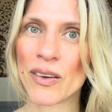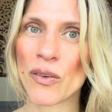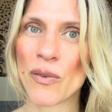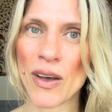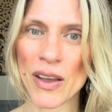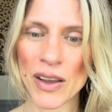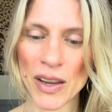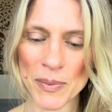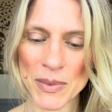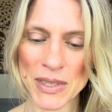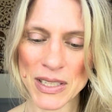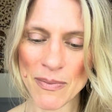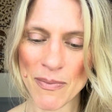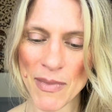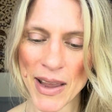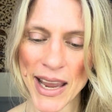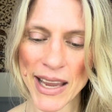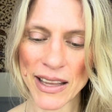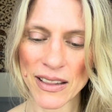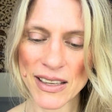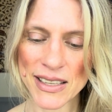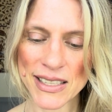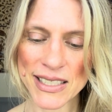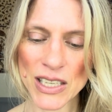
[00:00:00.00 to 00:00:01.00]
Welcome to
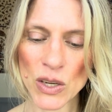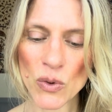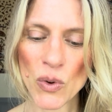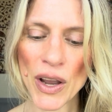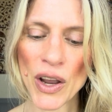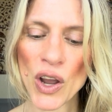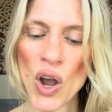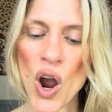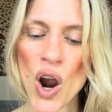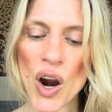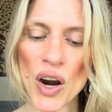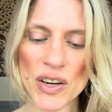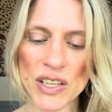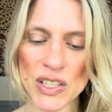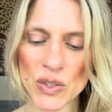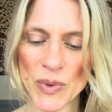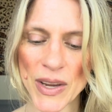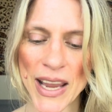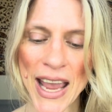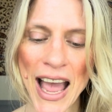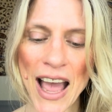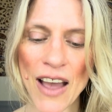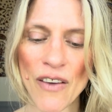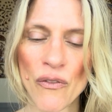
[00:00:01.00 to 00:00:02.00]
May. Let's see what cards we
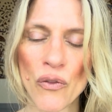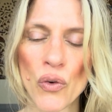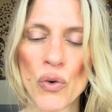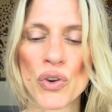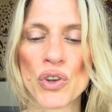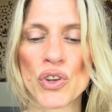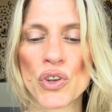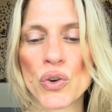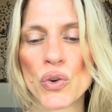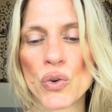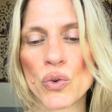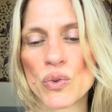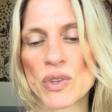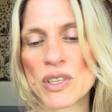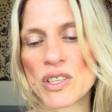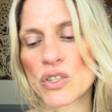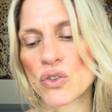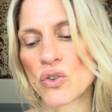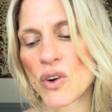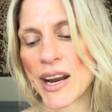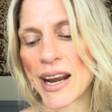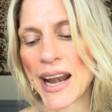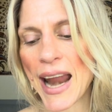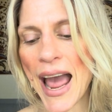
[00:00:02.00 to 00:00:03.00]
have for you.
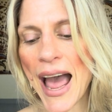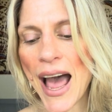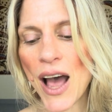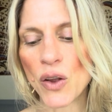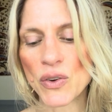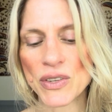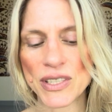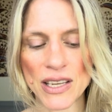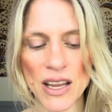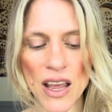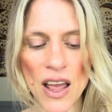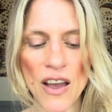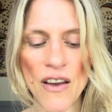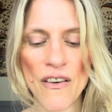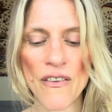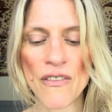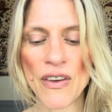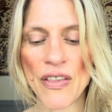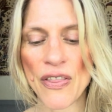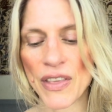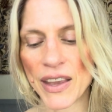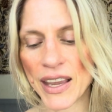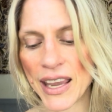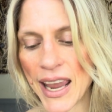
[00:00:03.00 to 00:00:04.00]
Straight out of
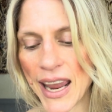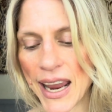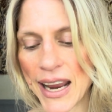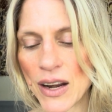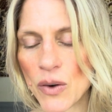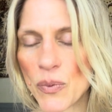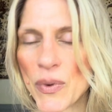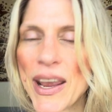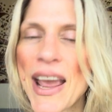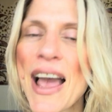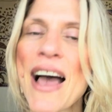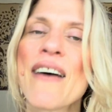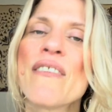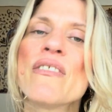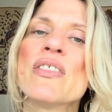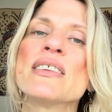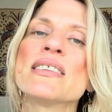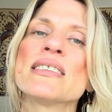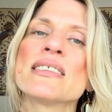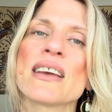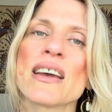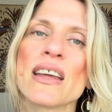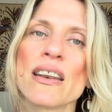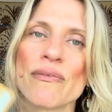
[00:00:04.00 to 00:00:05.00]
the gate, we have the
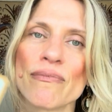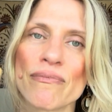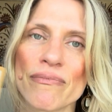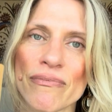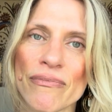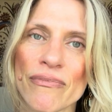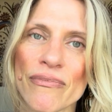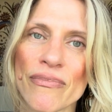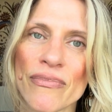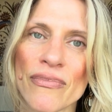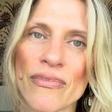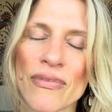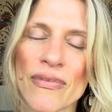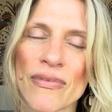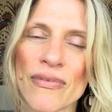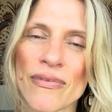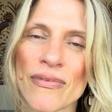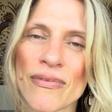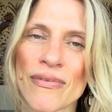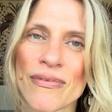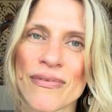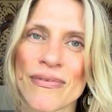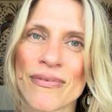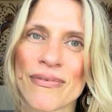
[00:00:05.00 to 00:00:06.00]
Sun.
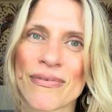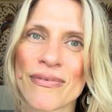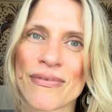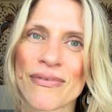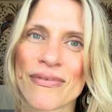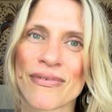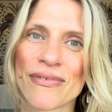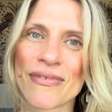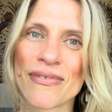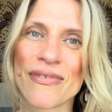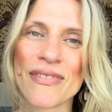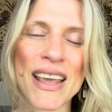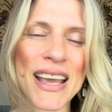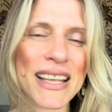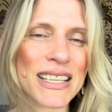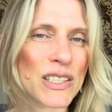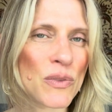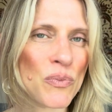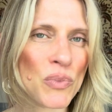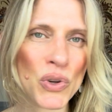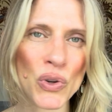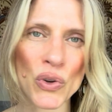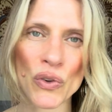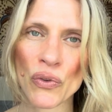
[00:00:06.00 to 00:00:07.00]
That's a
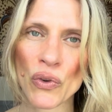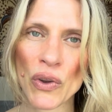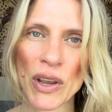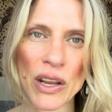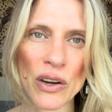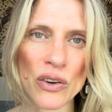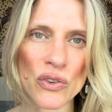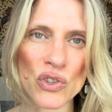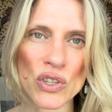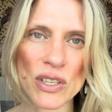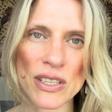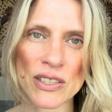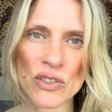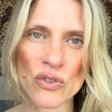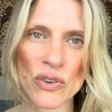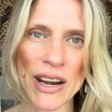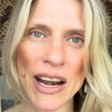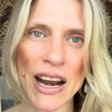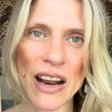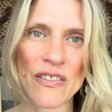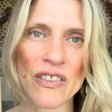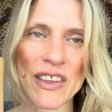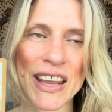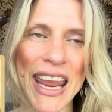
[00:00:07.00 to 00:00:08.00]
beautiful energy straight
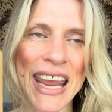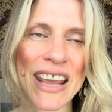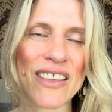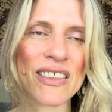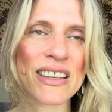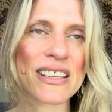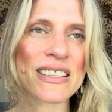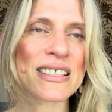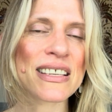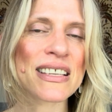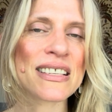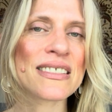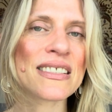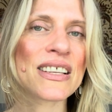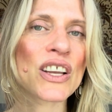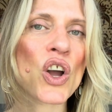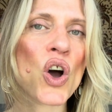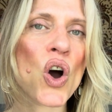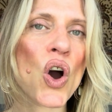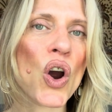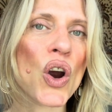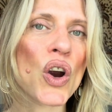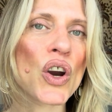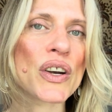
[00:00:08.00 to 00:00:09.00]
out of the gate. This is the
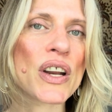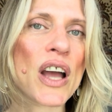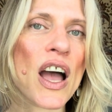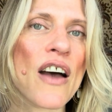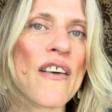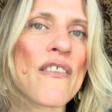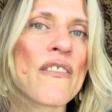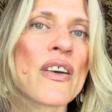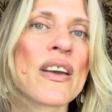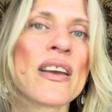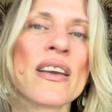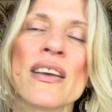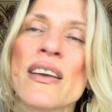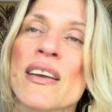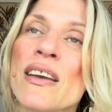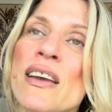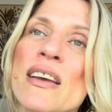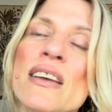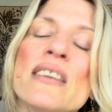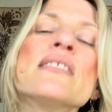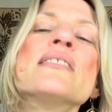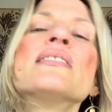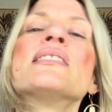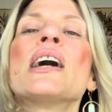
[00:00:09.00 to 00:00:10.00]
card of
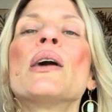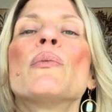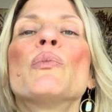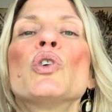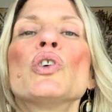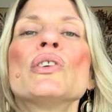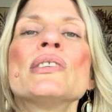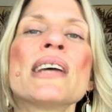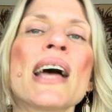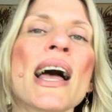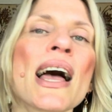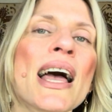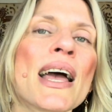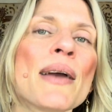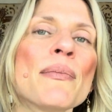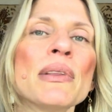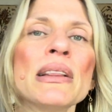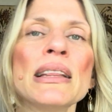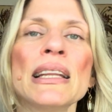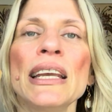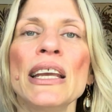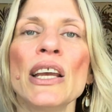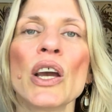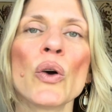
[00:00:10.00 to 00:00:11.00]
summertime
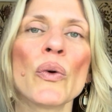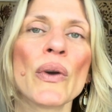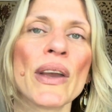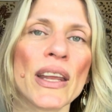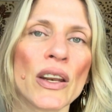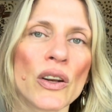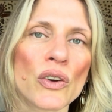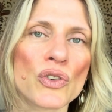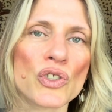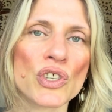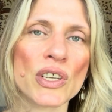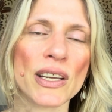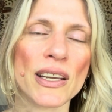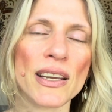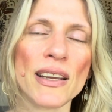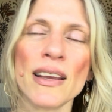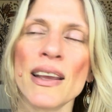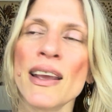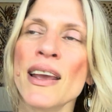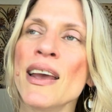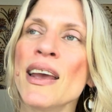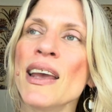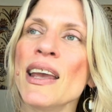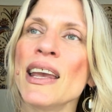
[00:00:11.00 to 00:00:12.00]
Leo energy.
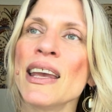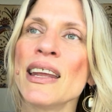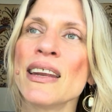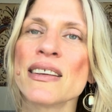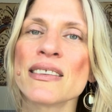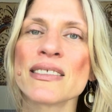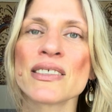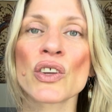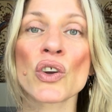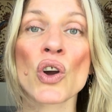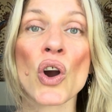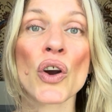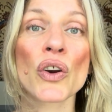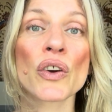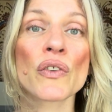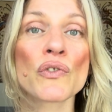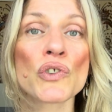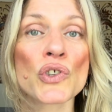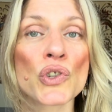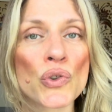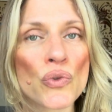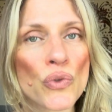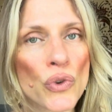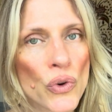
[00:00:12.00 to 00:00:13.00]
It is the card of
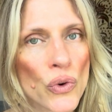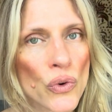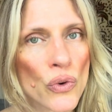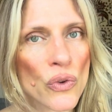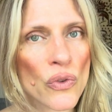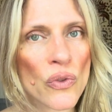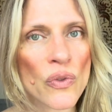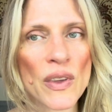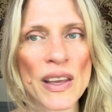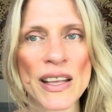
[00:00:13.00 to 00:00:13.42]
truth.